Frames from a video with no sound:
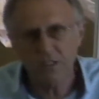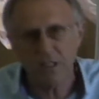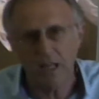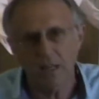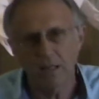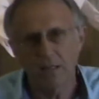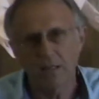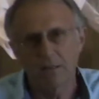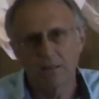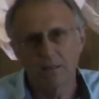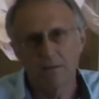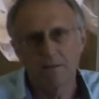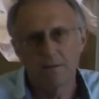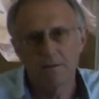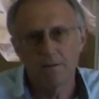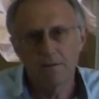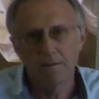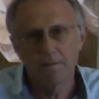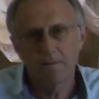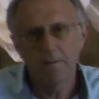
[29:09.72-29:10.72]
mistake.
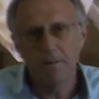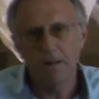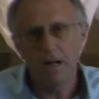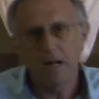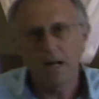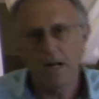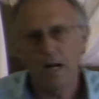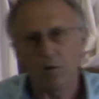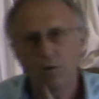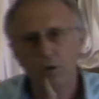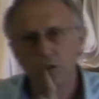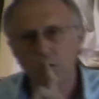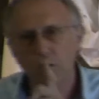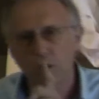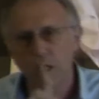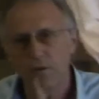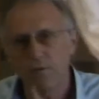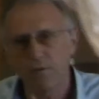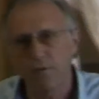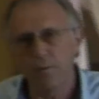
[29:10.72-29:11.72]
I was
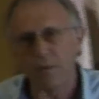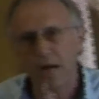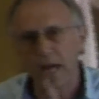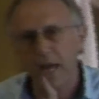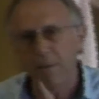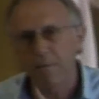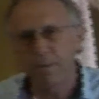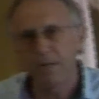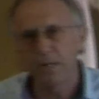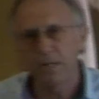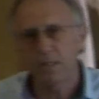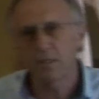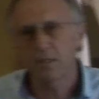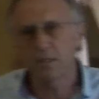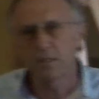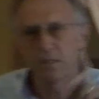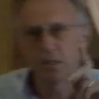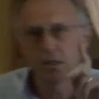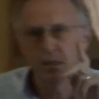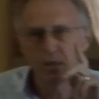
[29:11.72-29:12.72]
looking for my
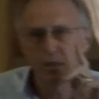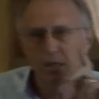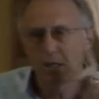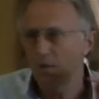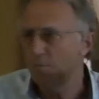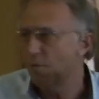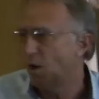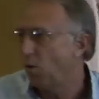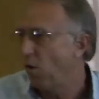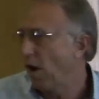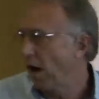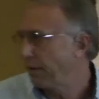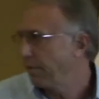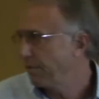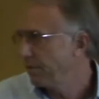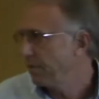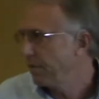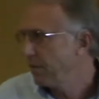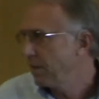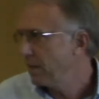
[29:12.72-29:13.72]
happiness in my
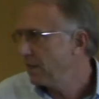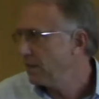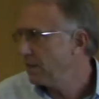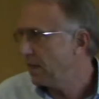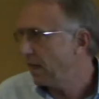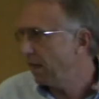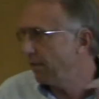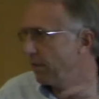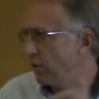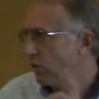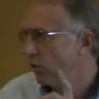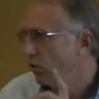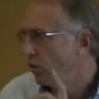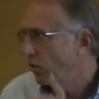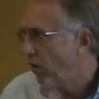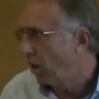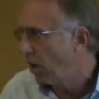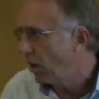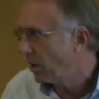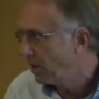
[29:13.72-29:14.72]
wife instead of in
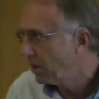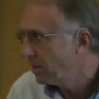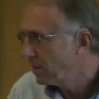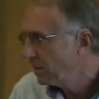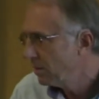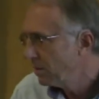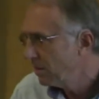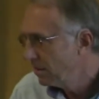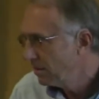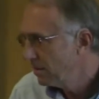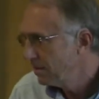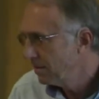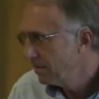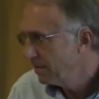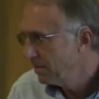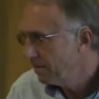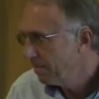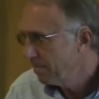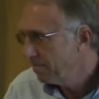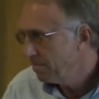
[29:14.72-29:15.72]
God.
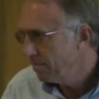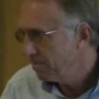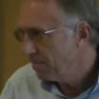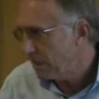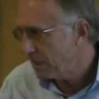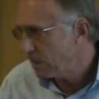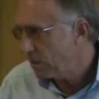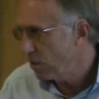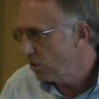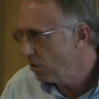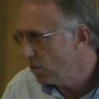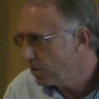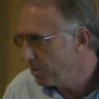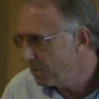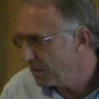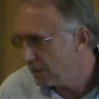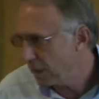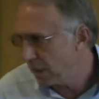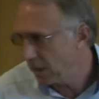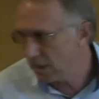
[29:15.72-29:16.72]
That's a huge
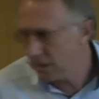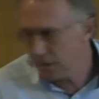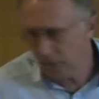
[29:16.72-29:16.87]
mistake.